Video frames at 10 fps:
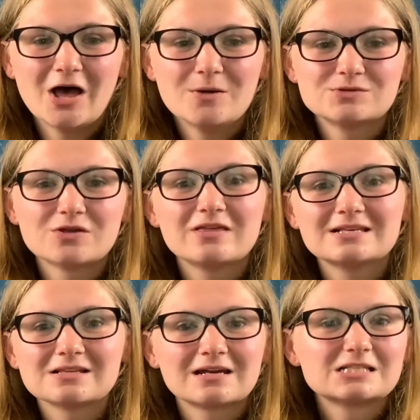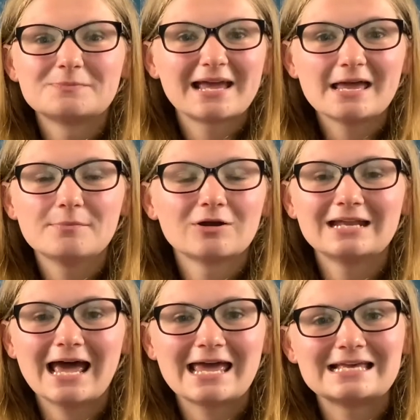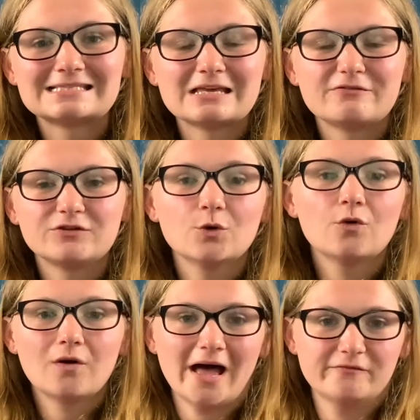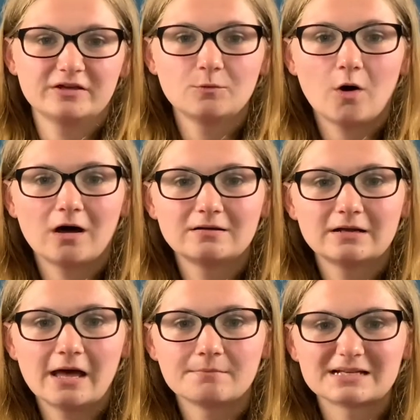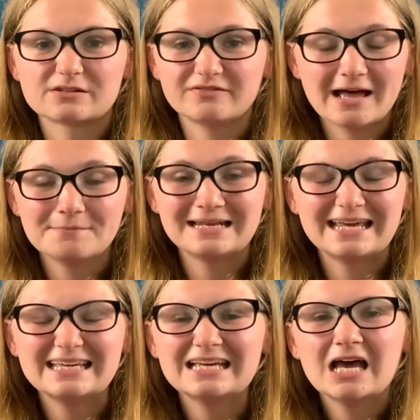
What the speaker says: So things like a spaghetti bolognese, if you're having one as a family,